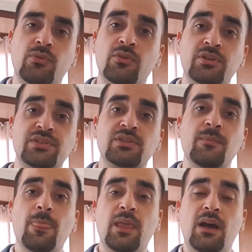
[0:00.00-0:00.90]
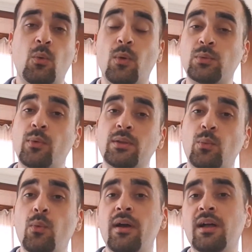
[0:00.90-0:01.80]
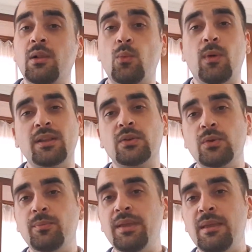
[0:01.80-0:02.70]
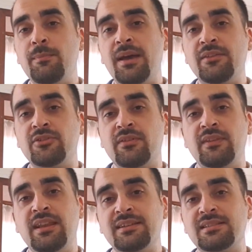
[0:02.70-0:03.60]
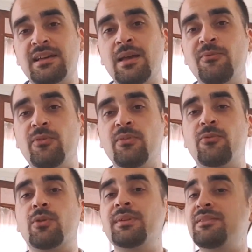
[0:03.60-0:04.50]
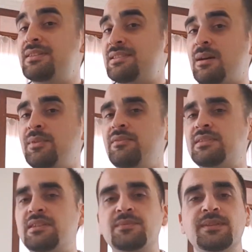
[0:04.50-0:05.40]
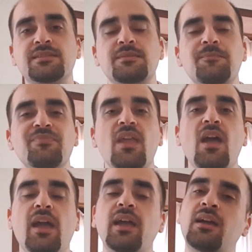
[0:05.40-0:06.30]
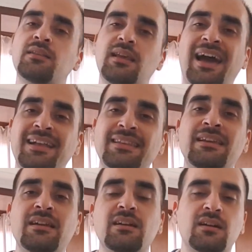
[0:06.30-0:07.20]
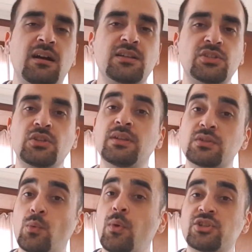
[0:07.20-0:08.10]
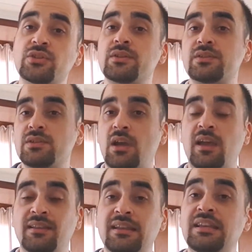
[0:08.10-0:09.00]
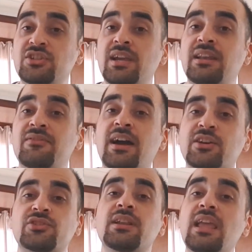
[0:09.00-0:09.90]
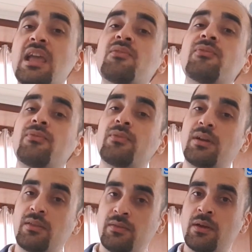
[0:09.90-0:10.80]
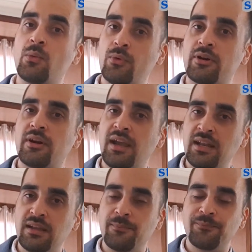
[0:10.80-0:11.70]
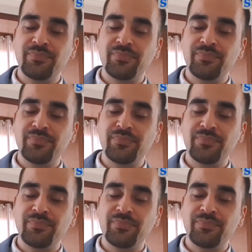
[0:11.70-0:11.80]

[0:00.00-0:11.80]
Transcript: course, what went well, what could be better the next time for the formative and summative assessments. And adding students' questions and initiative action if there were any.